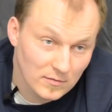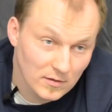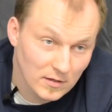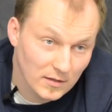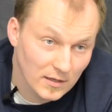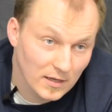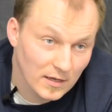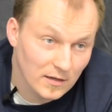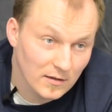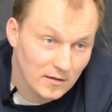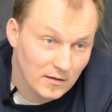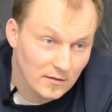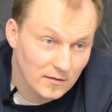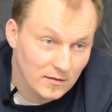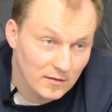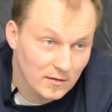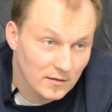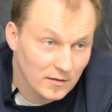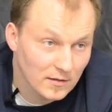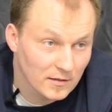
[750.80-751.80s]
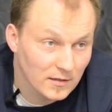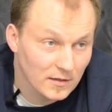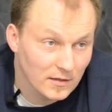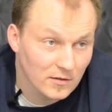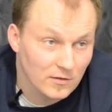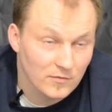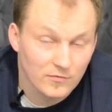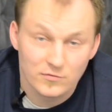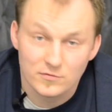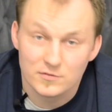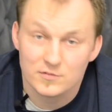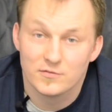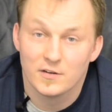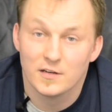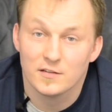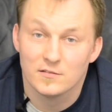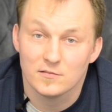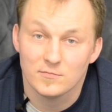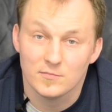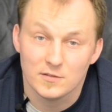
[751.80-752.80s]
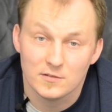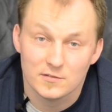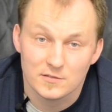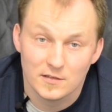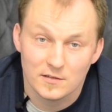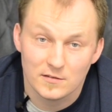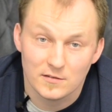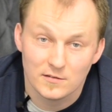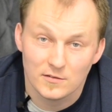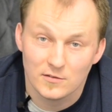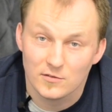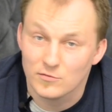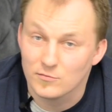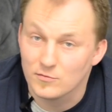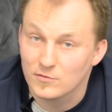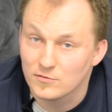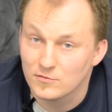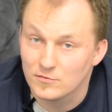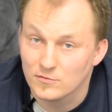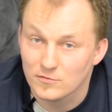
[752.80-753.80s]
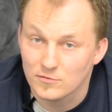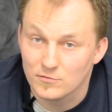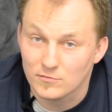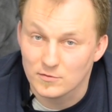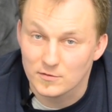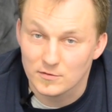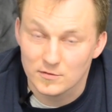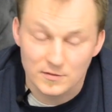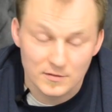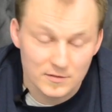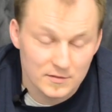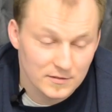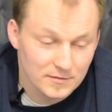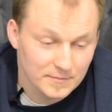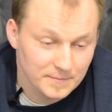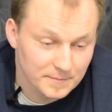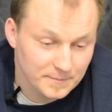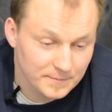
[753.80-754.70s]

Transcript: and I and I, and I got frustrated because I didn't know what to do with this.